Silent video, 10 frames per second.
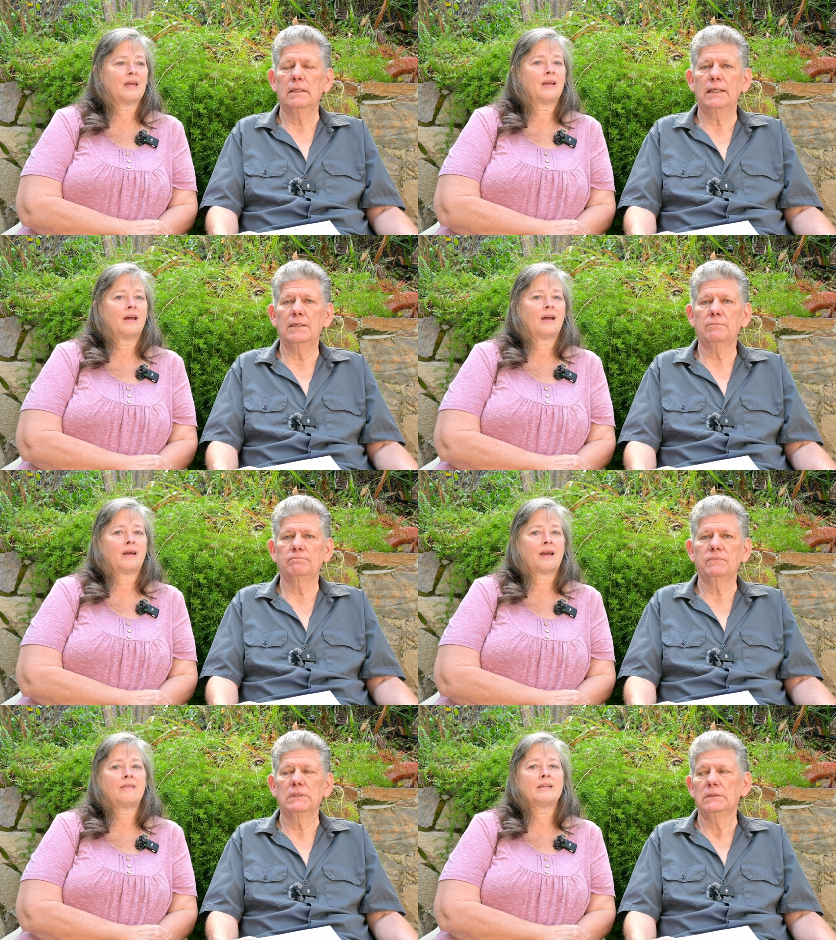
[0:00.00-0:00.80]

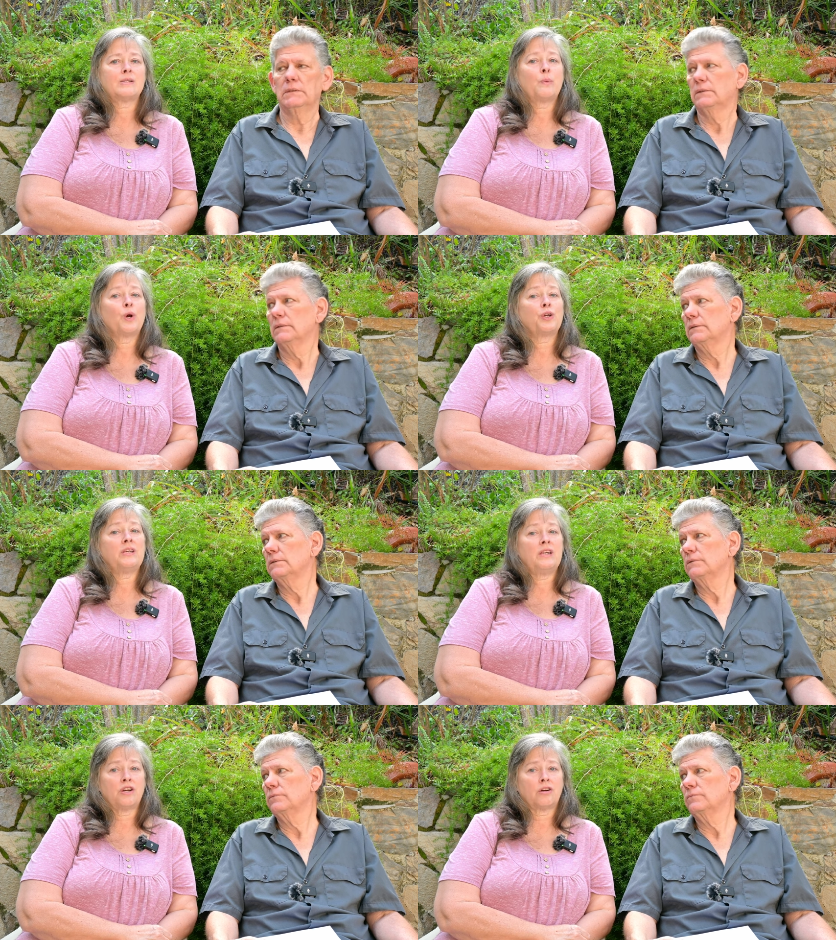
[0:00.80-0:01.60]
Speaker 1: Um, and that's per
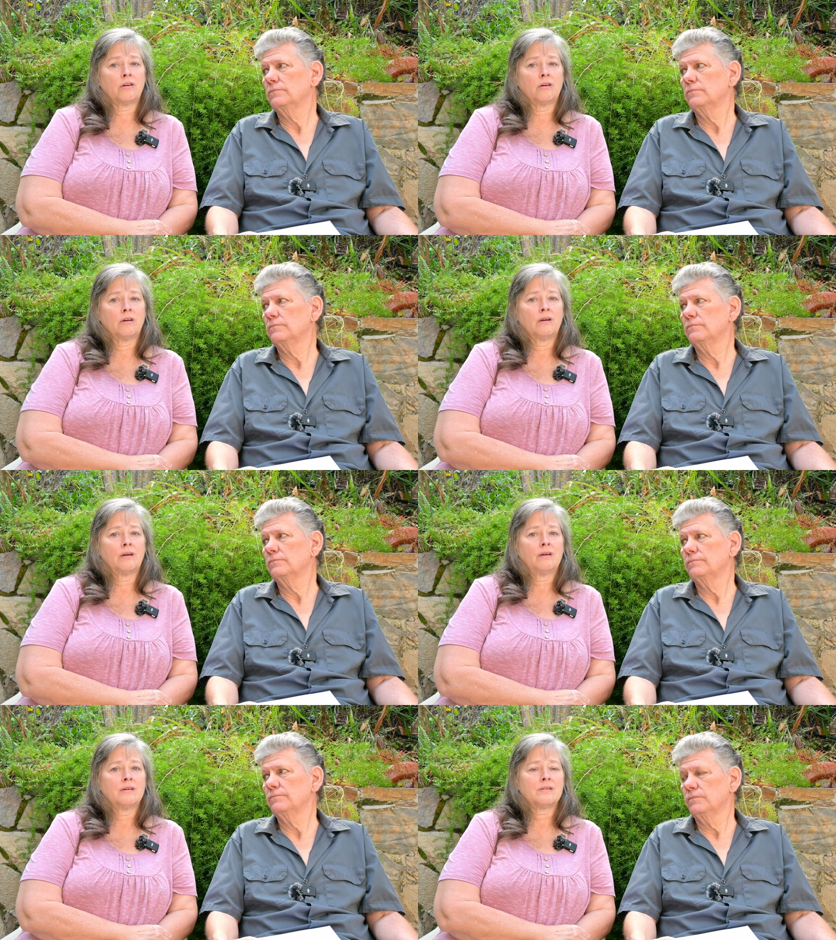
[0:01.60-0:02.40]
year.
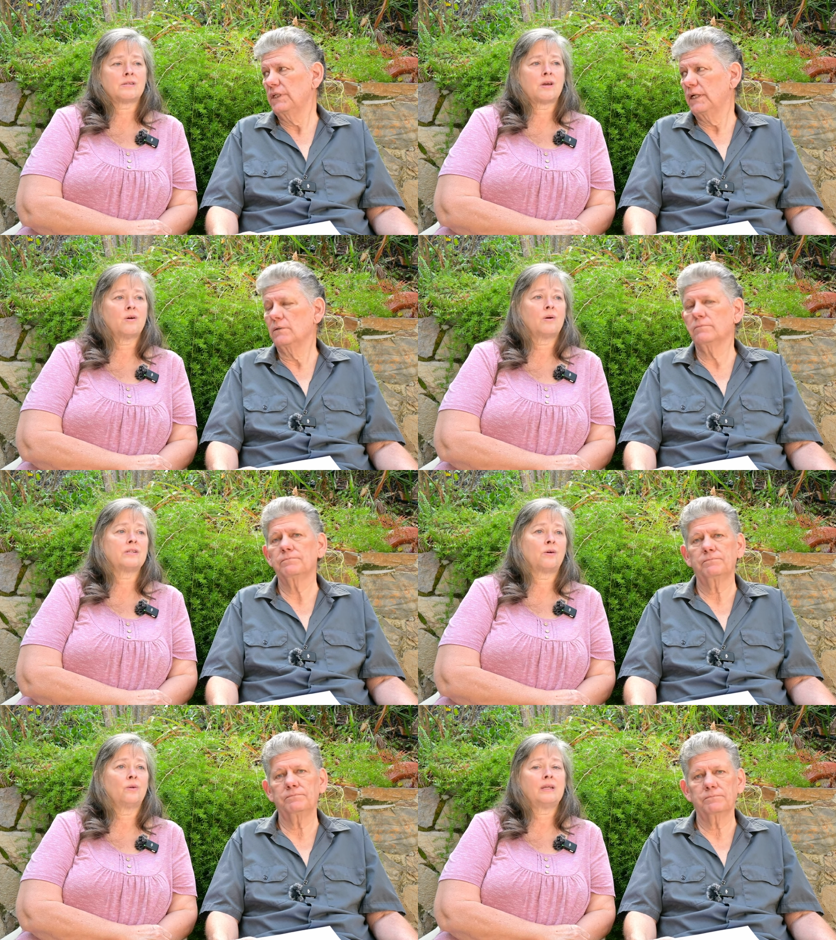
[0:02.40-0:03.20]
Yeah. So
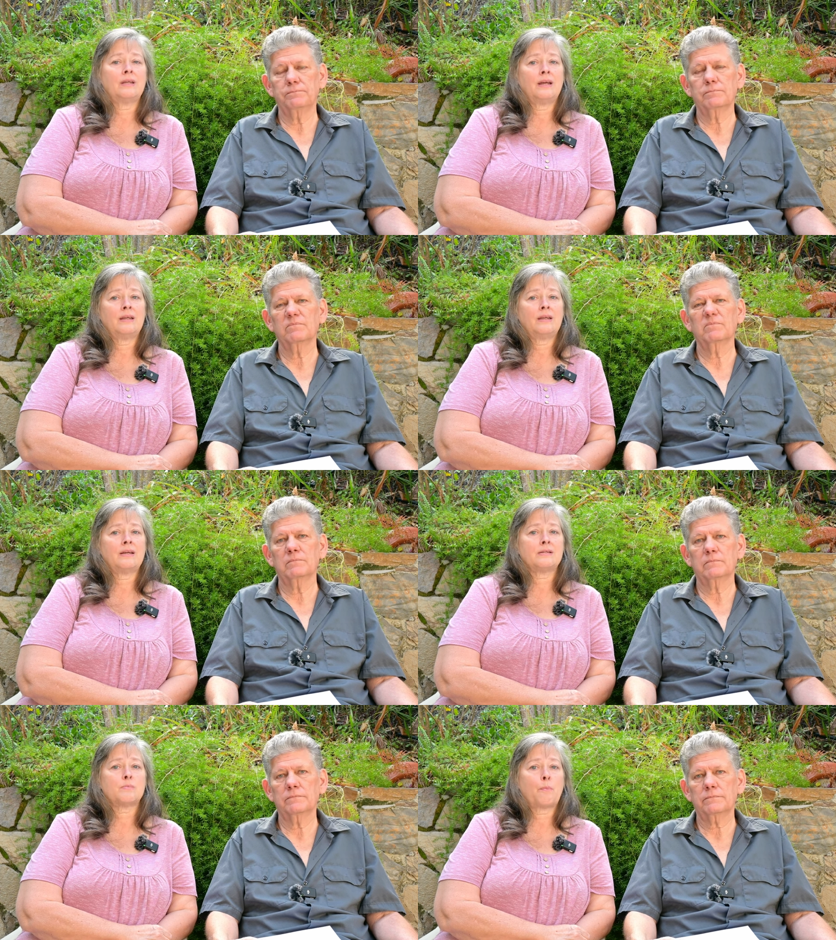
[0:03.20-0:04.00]
it's only ninety
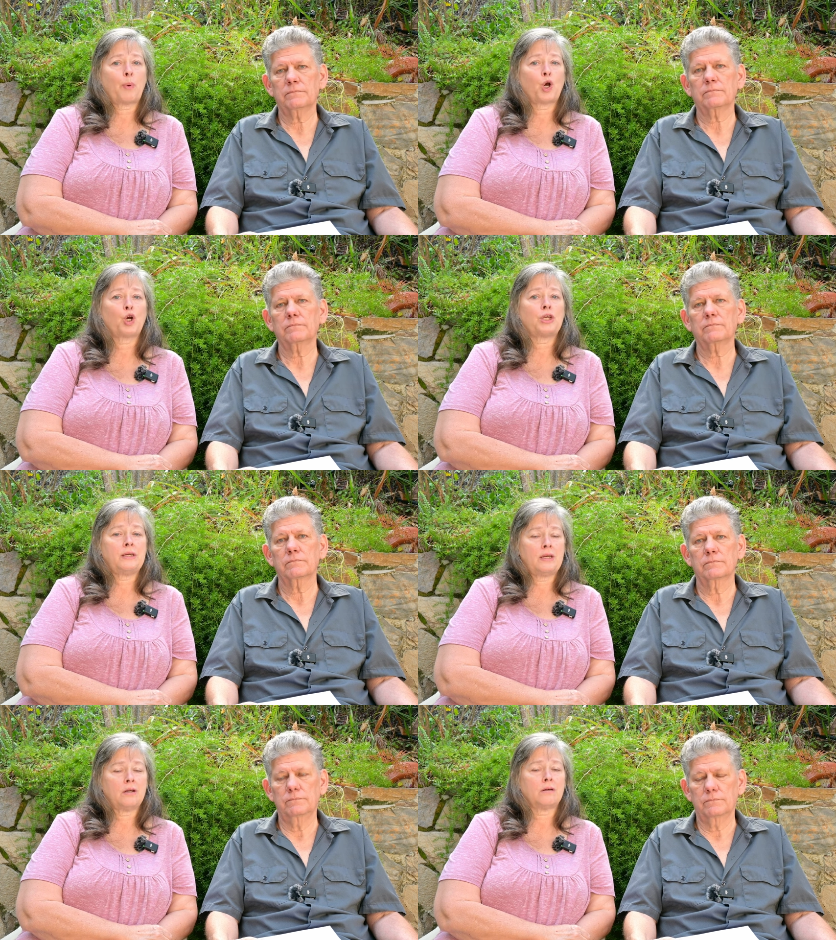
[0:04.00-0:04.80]
days per
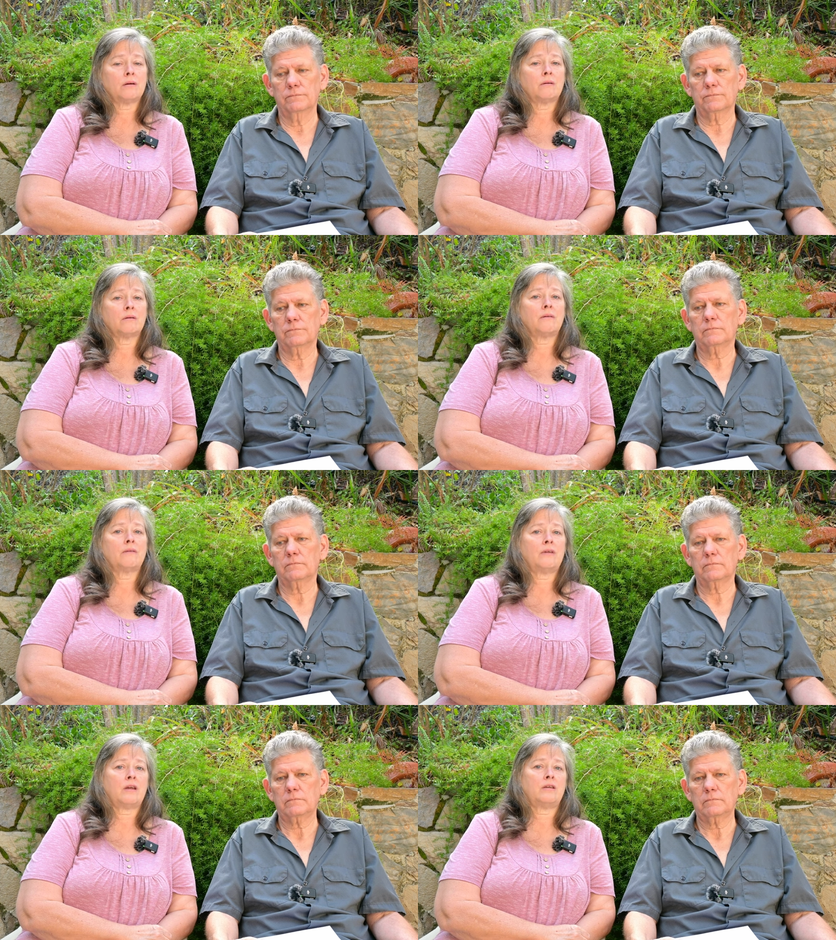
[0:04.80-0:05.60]
year
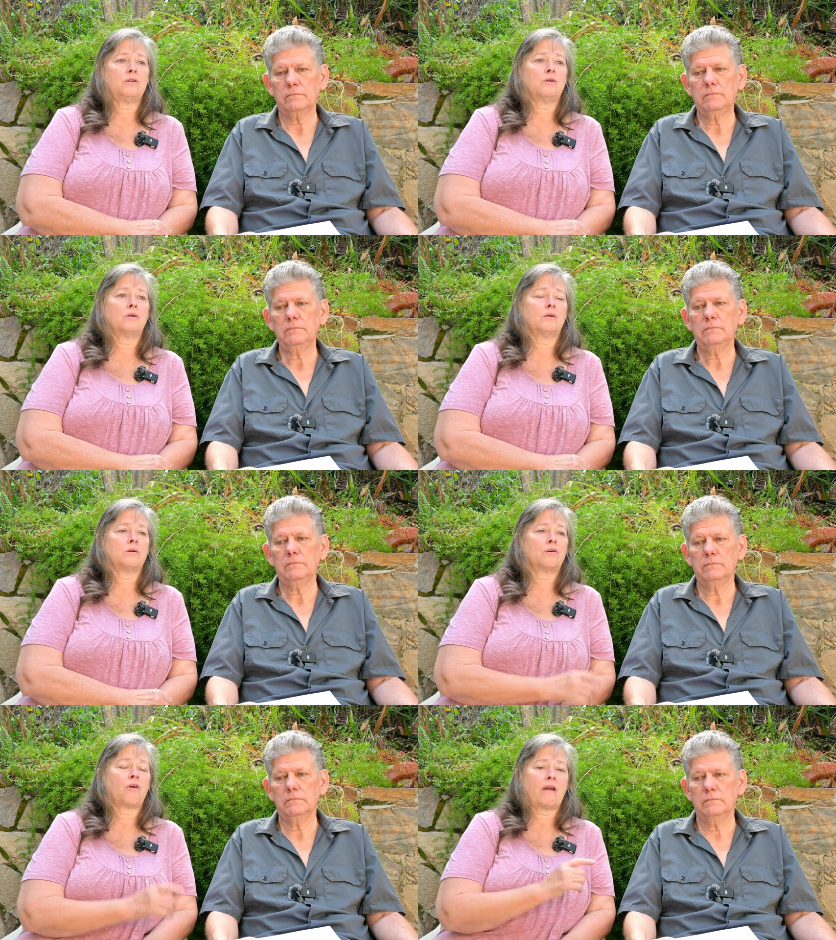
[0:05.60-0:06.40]
that
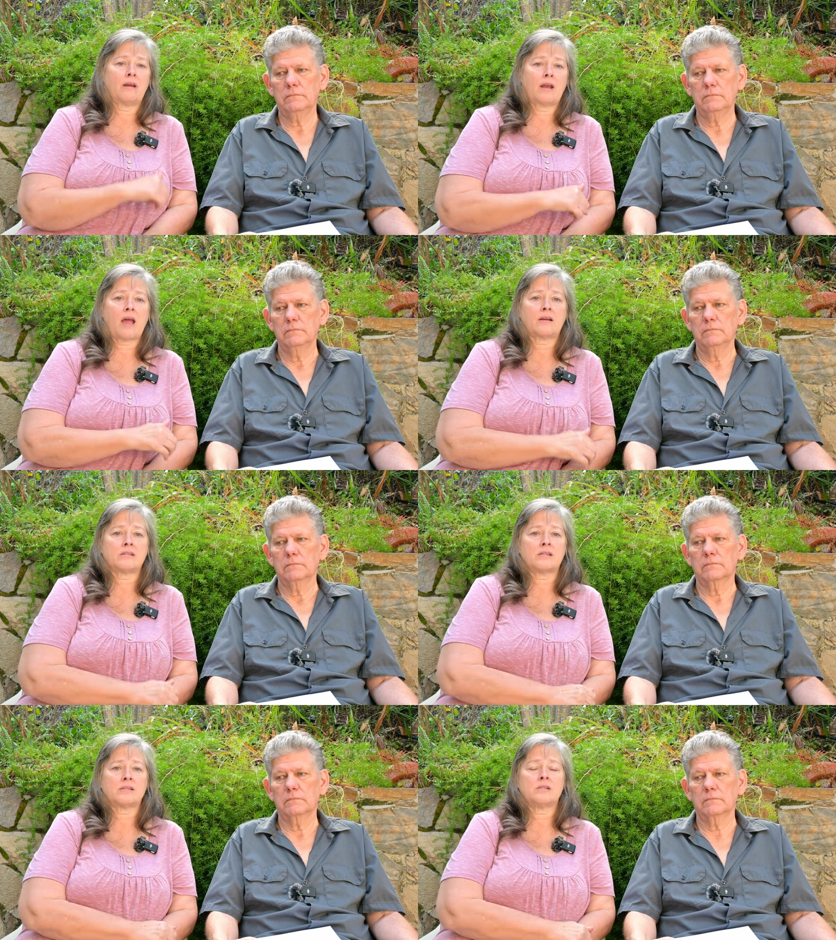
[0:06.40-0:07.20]
you're granted
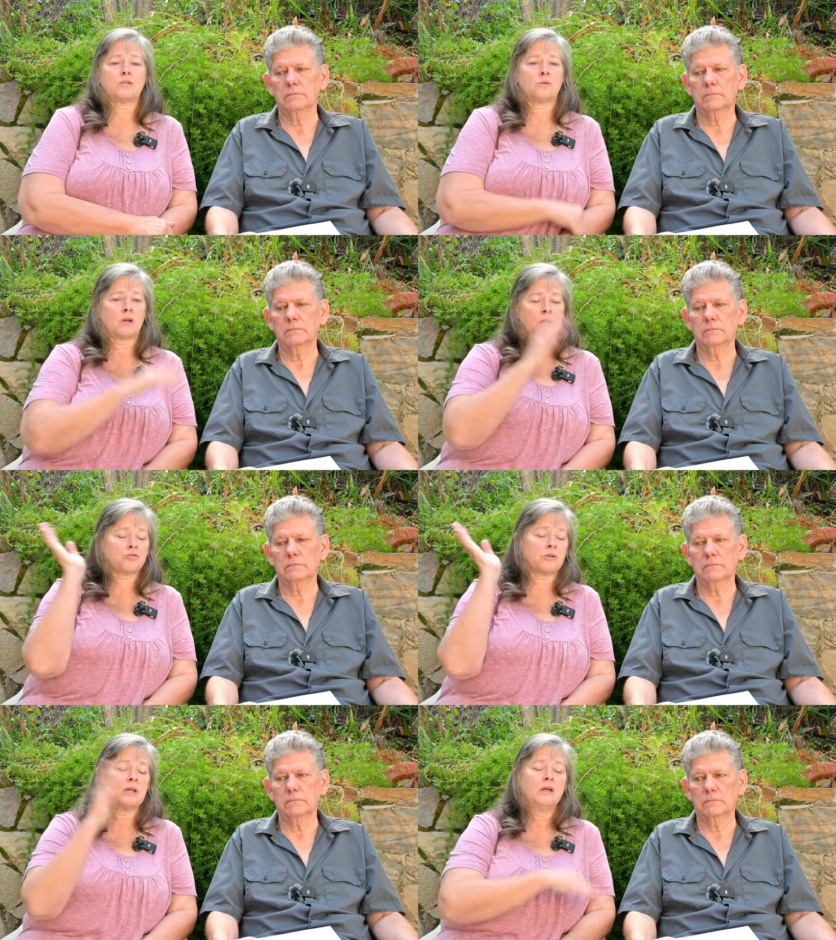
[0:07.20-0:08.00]
access into a
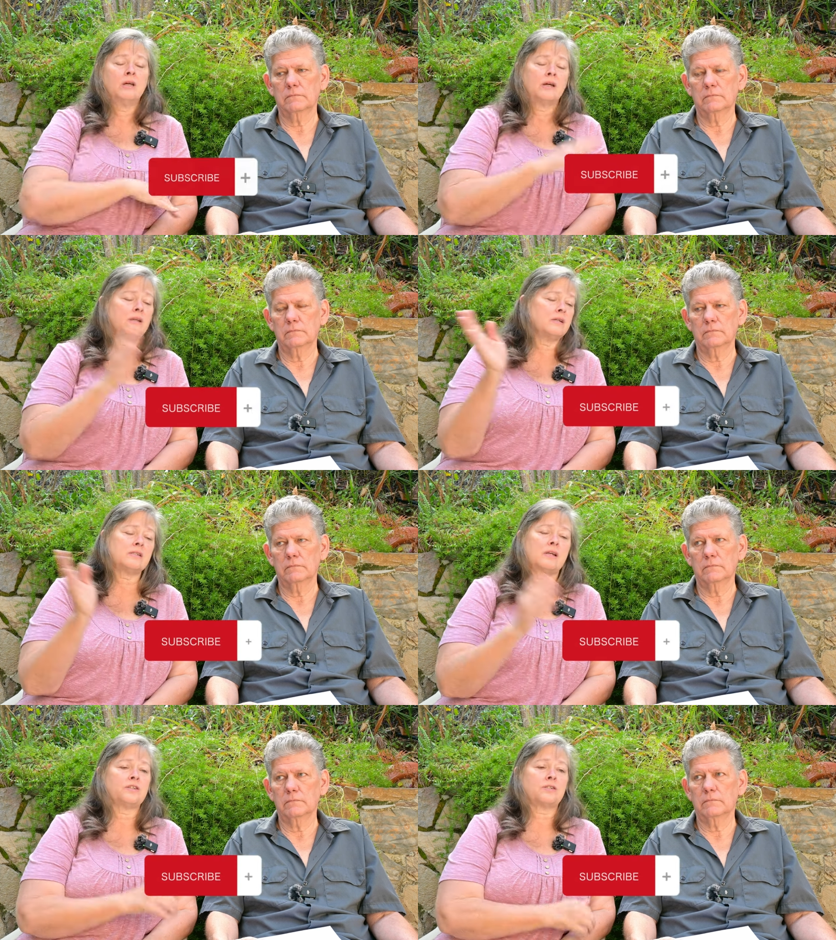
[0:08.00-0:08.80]
country. And
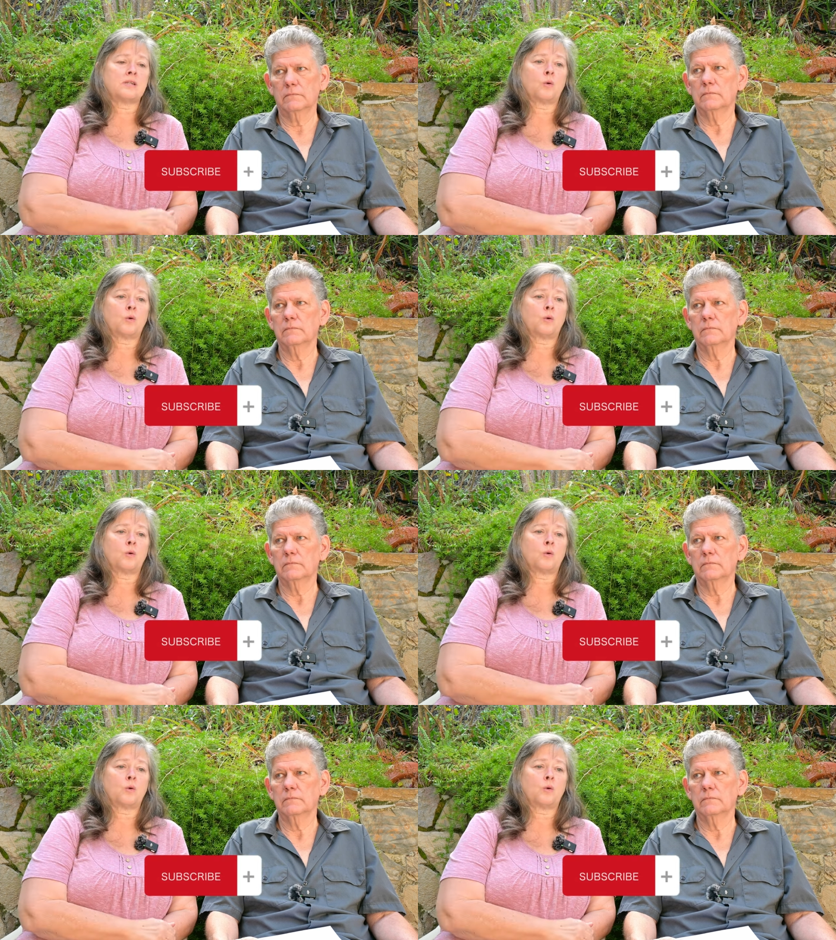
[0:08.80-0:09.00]
that's not just